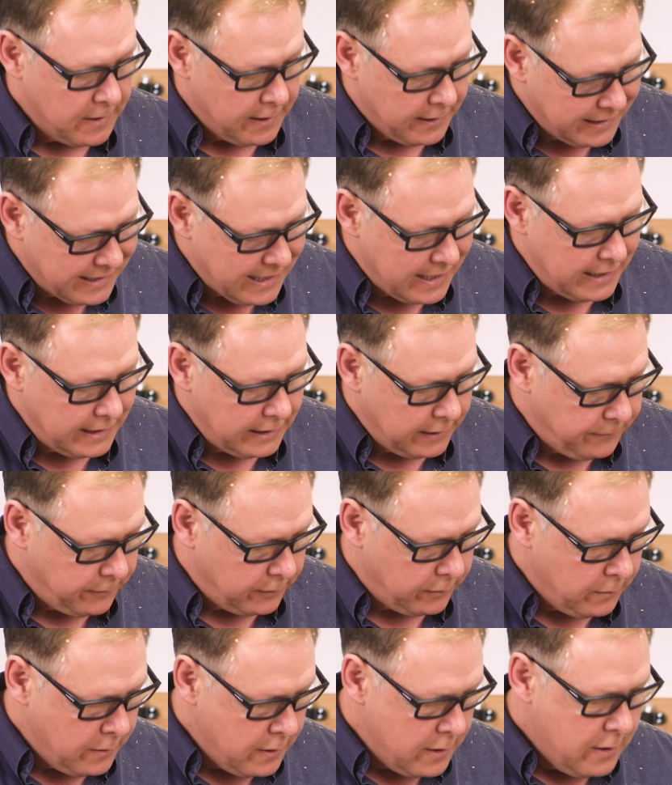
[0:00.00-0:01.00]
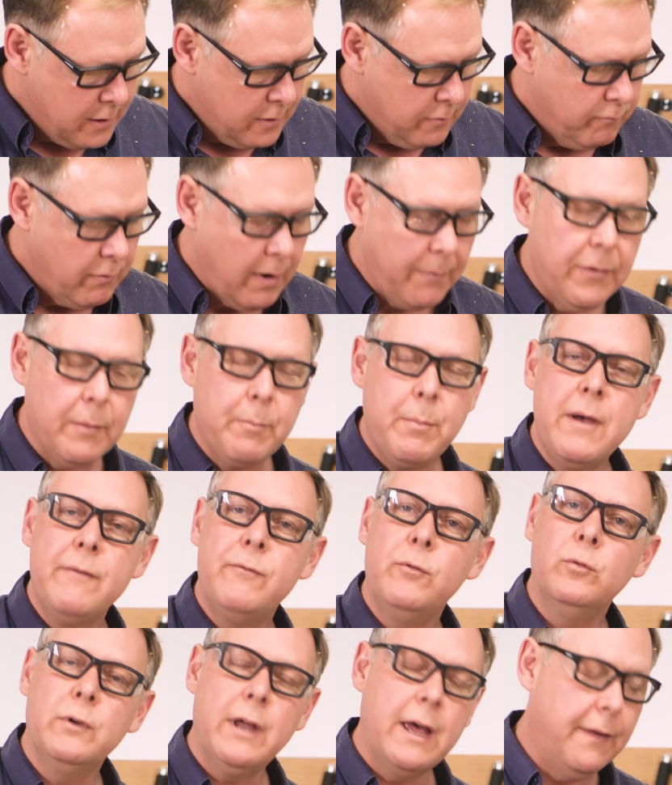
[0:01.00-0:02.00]
again, if you rub the
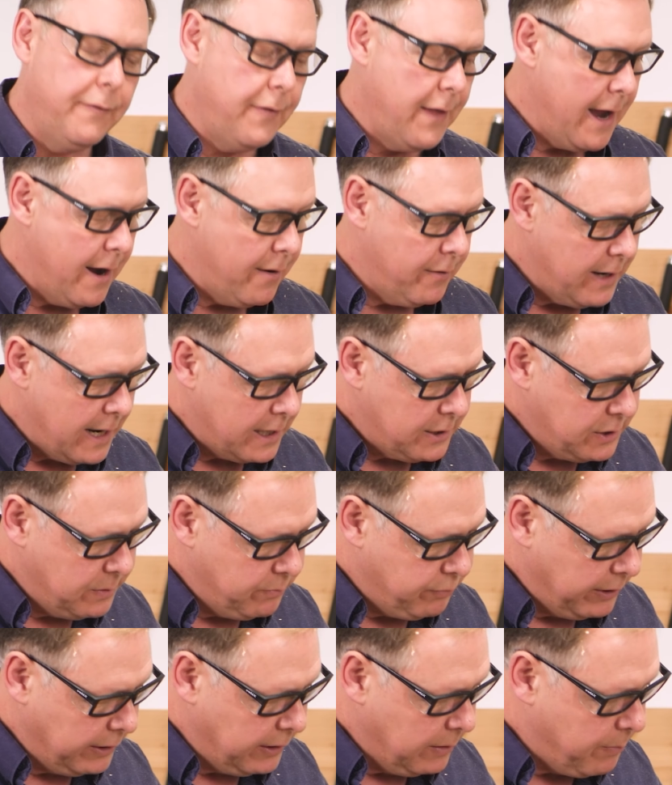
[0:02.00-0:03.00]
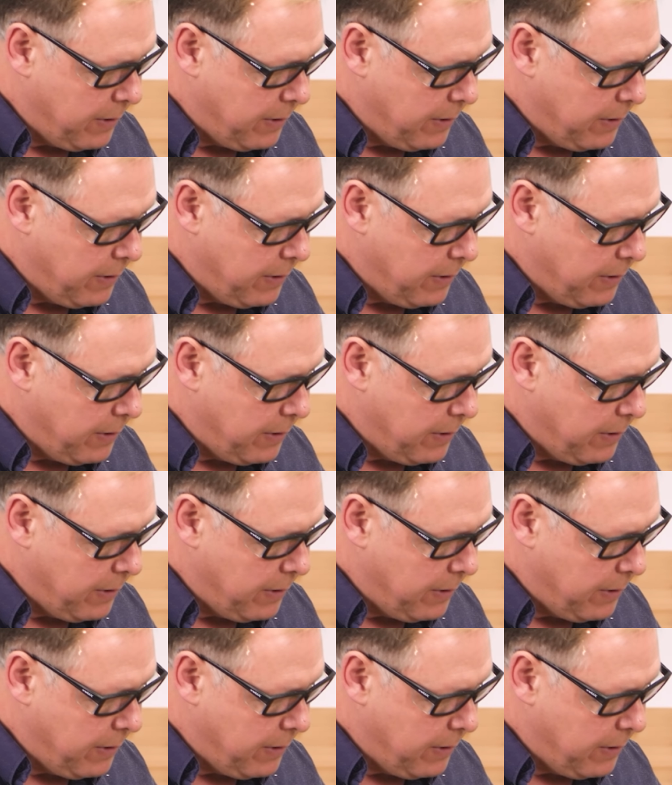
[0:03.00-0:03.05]
bevel down there and actually bring the